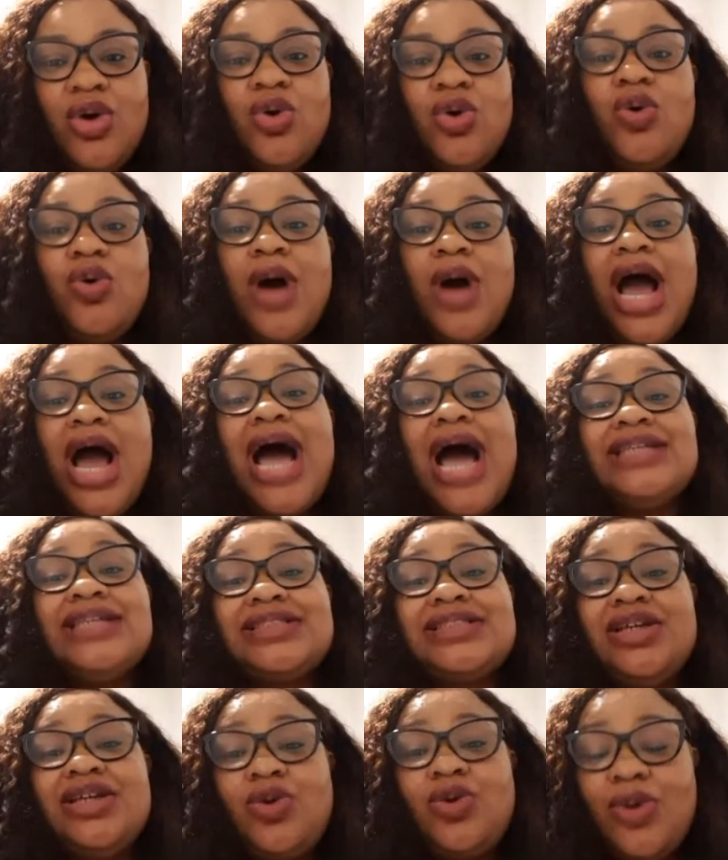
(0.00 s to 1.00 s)
who are
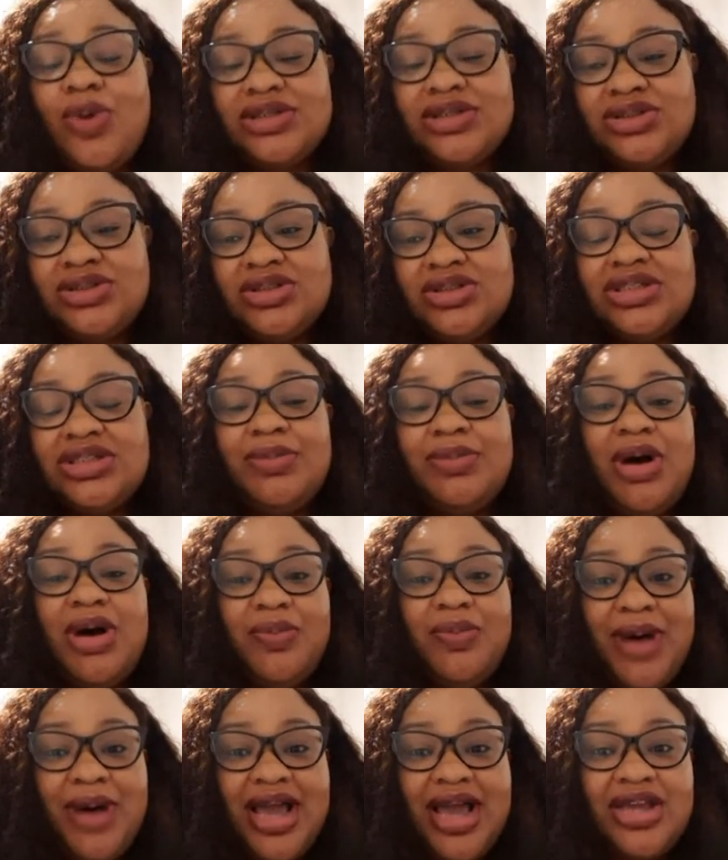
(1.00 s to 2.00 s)
asking questions
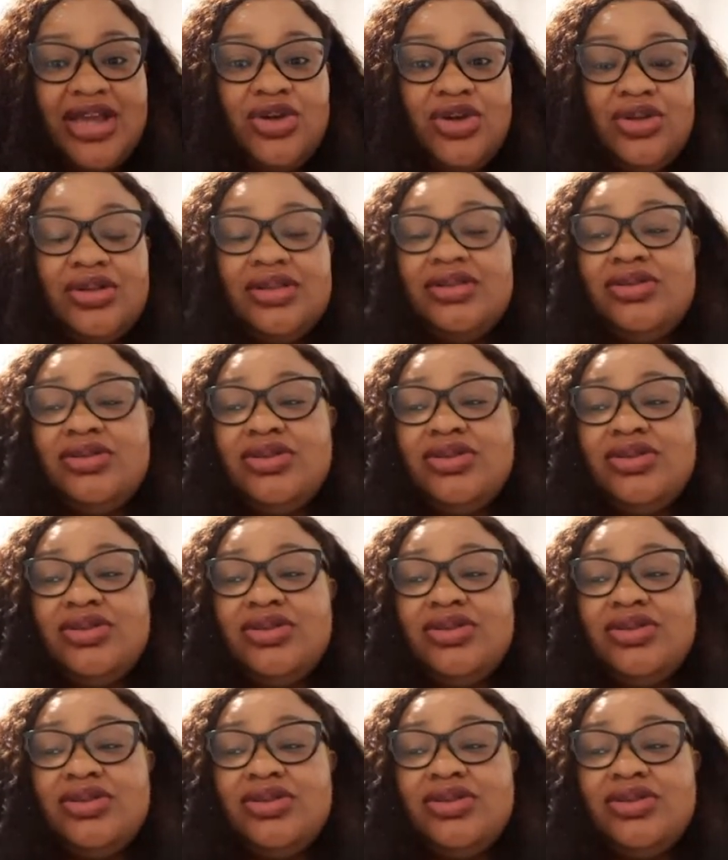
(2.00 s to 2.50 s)
about buying?